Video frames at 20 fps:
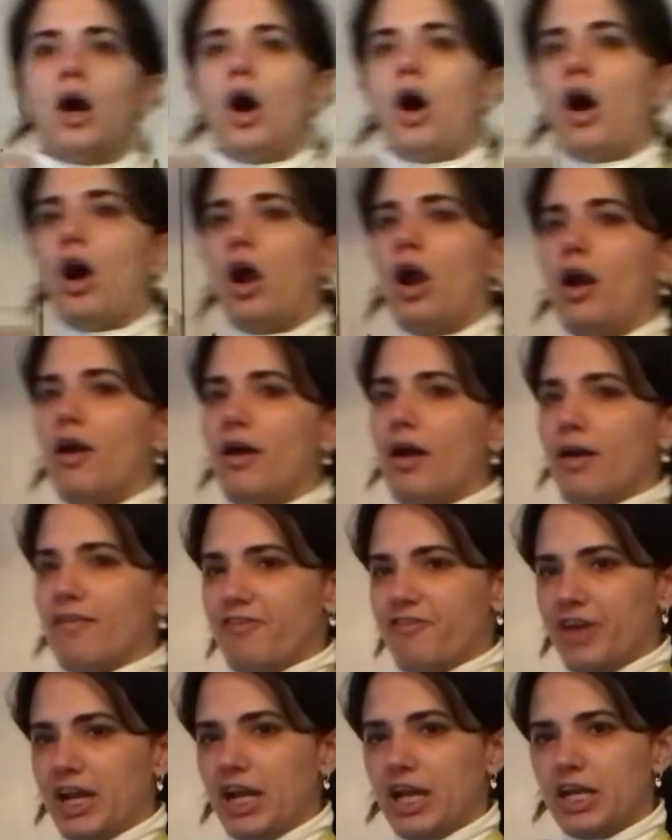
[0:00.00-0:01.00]
our
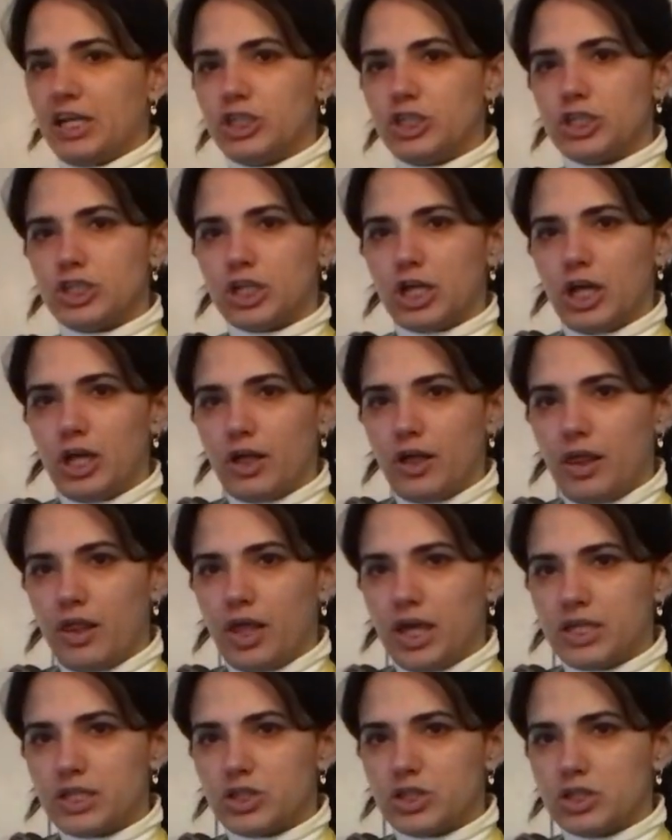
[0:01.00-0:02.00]
finished
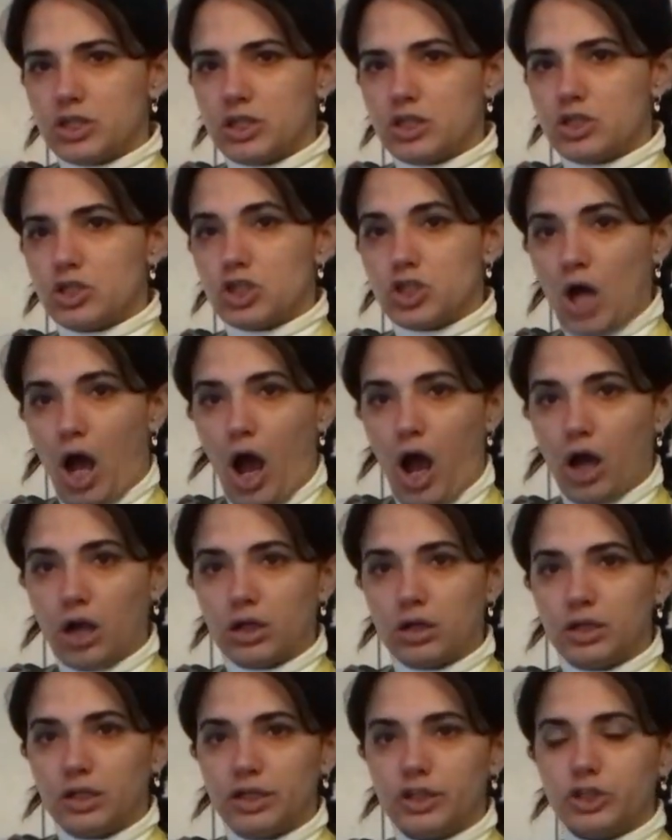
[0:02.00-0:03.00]
this
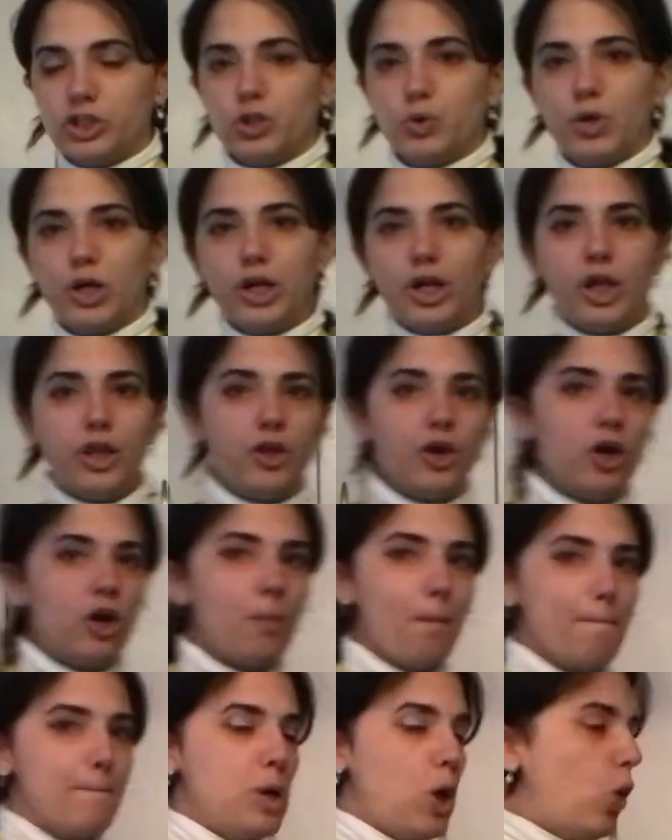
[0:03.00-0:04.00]
stock into another
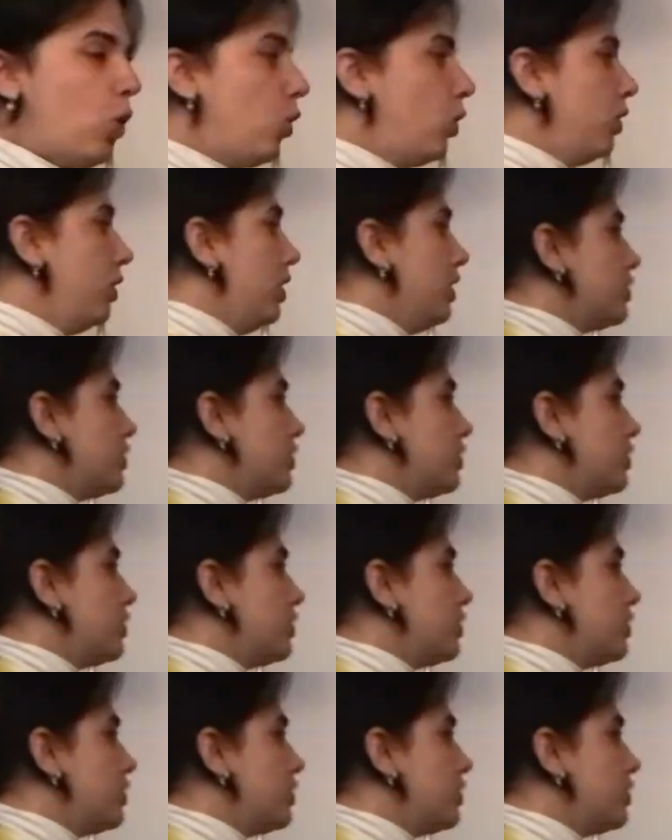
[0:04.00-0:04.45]
bowl